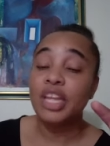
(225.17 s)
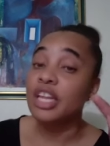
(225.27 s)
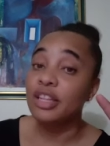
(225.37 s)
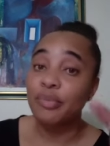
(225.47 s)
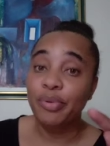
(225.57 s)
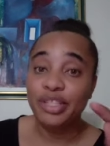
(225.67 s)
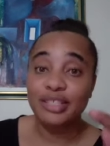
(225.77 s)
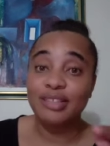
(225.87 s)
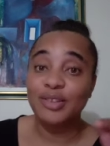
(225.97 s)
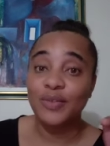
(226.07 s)
in the
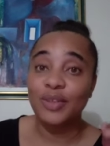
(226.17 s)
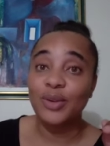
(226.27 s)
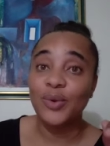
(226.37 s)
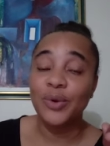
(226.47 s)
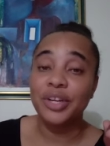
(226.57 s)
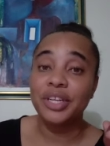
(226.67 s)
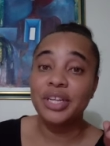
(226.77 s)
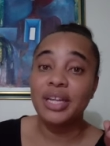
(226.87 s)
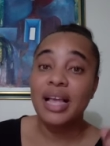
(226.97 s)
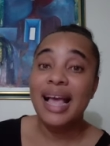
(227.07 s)
presence of the Lord
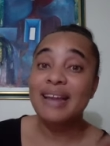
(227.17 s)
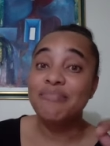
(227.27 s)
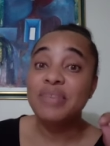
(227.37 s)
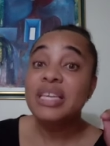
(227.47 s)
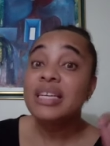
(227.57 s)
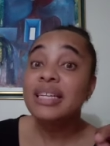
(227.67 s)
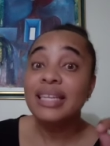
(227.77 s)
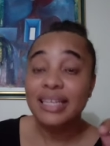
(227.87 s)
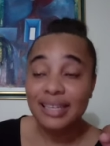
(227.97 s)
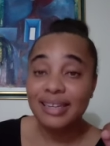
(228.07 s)
and
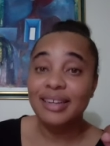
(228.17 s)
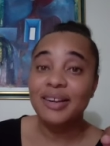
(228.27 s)
mingling